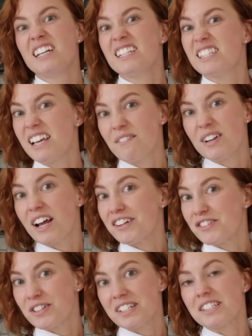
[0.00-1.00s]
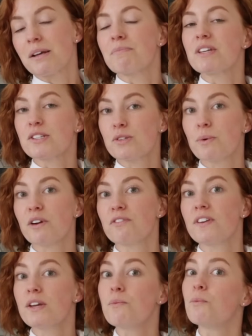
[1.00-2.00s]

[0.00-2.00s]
700 and something square feet,